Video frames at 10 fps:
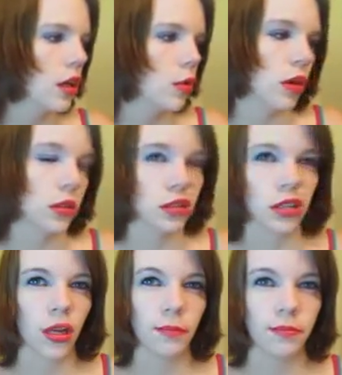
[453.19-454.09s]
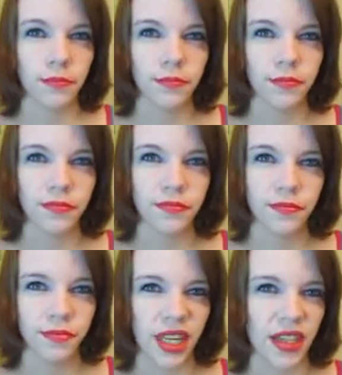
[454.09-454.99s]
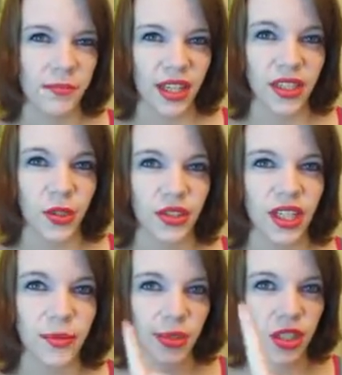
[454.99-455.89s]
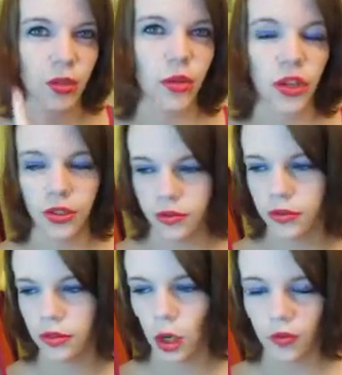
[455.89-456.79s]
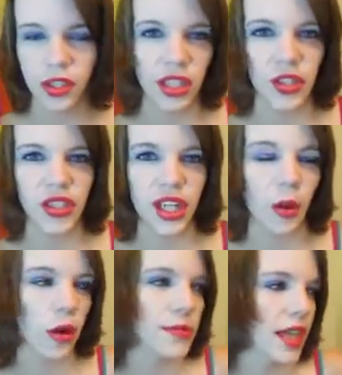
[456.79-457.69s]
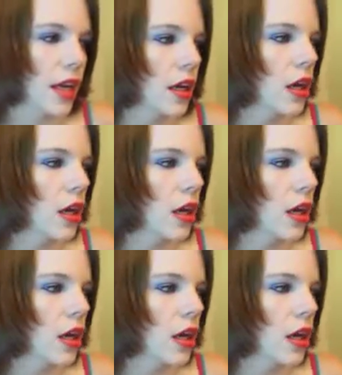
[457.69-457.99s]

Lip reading: Well, it's not, that makes no sense, but you are hopefully understanding what I'm saying.